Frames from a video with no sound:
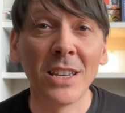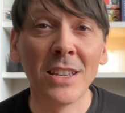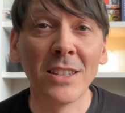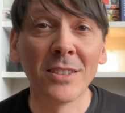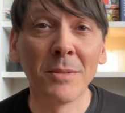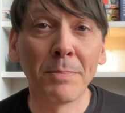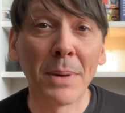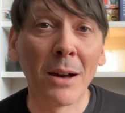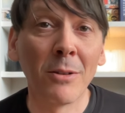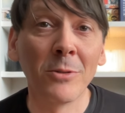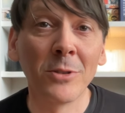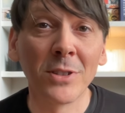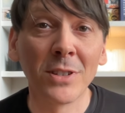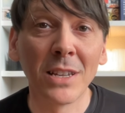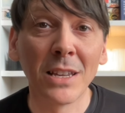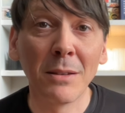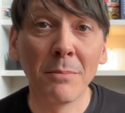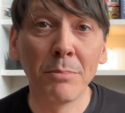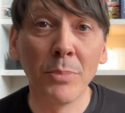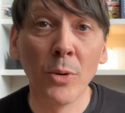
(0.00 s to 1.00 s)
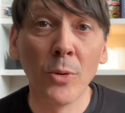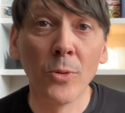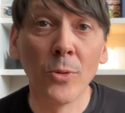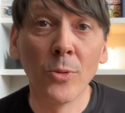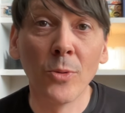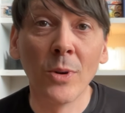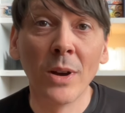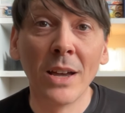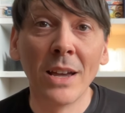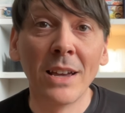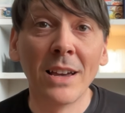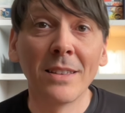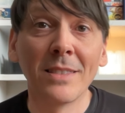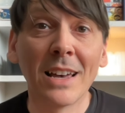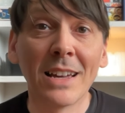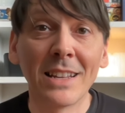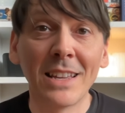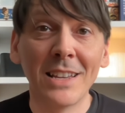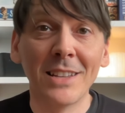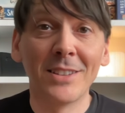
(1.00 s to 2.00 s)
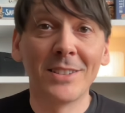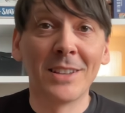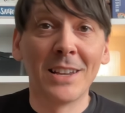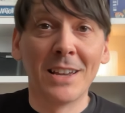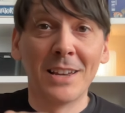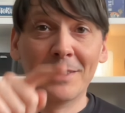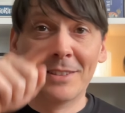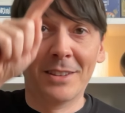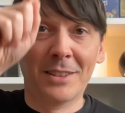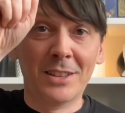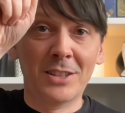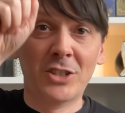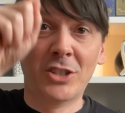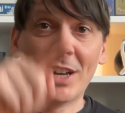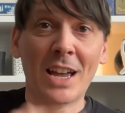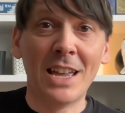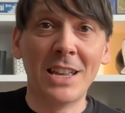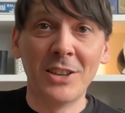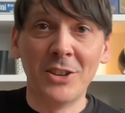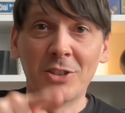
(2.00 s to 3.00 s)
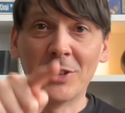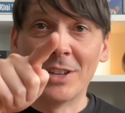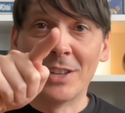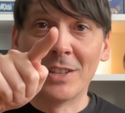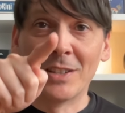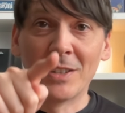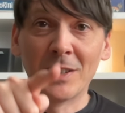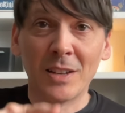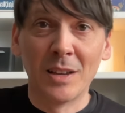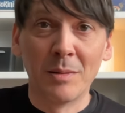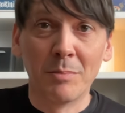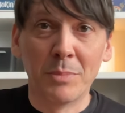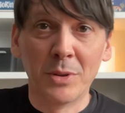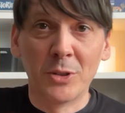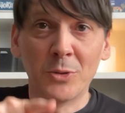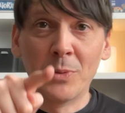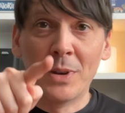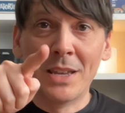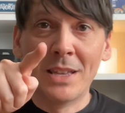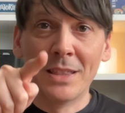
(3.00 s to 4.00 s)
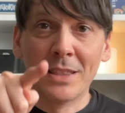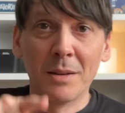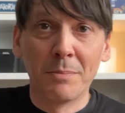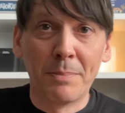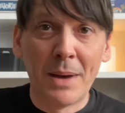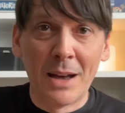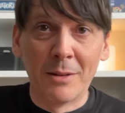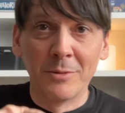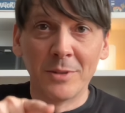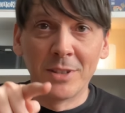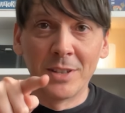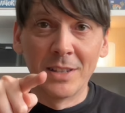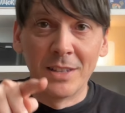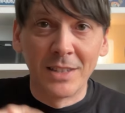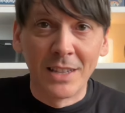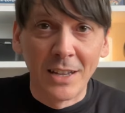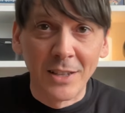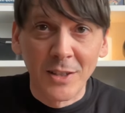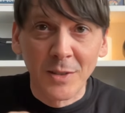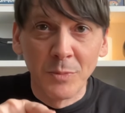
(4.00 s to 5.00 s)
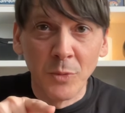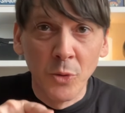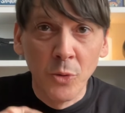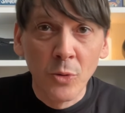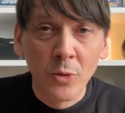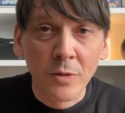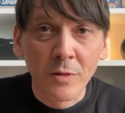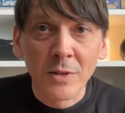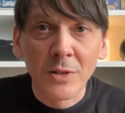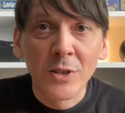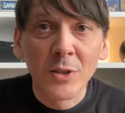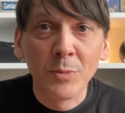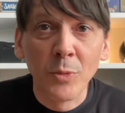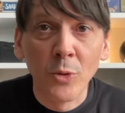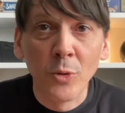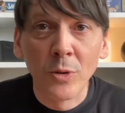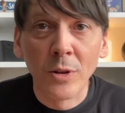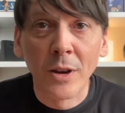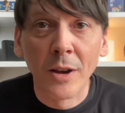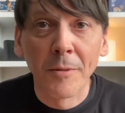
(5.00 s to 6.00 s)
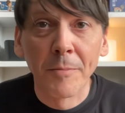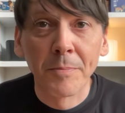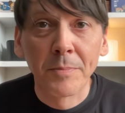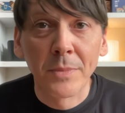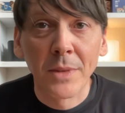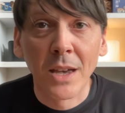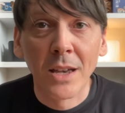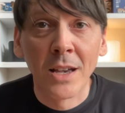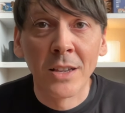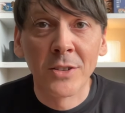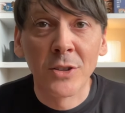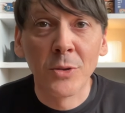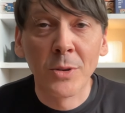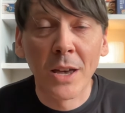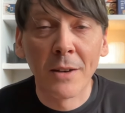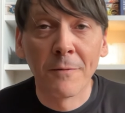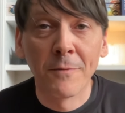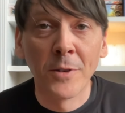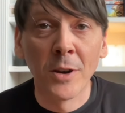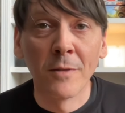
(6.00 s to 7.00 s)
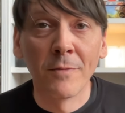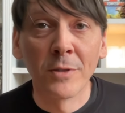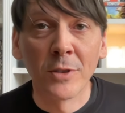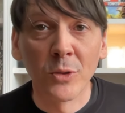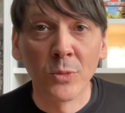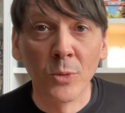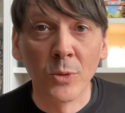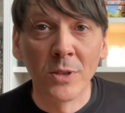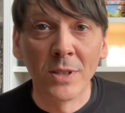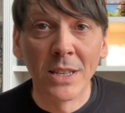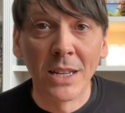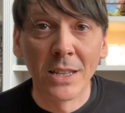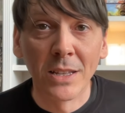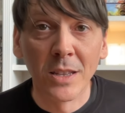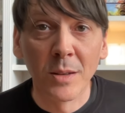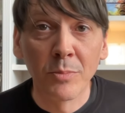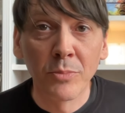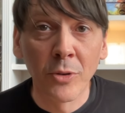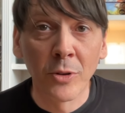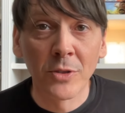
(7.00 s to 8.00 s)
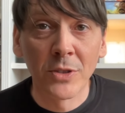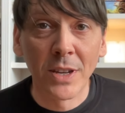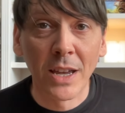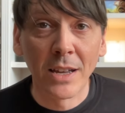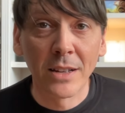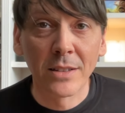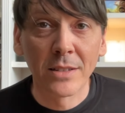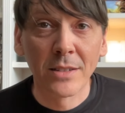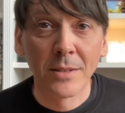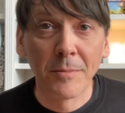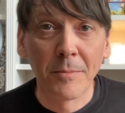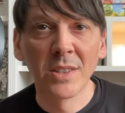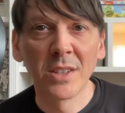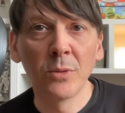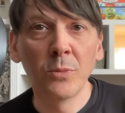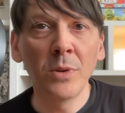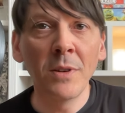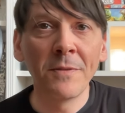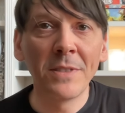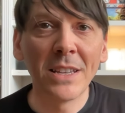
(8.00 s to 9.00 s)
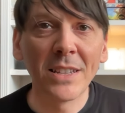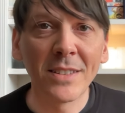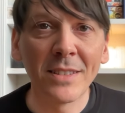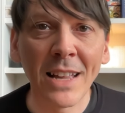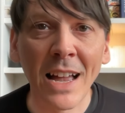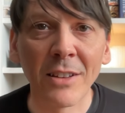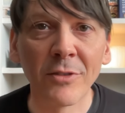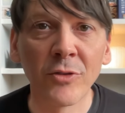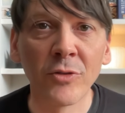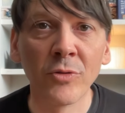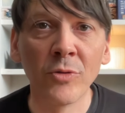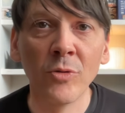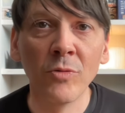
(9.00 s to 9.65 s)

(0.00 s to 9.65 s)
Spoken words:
is a bouncing ball. That is, that the changes between the bounces get smaller and smaller as you get further towards the end of the project. So with this natural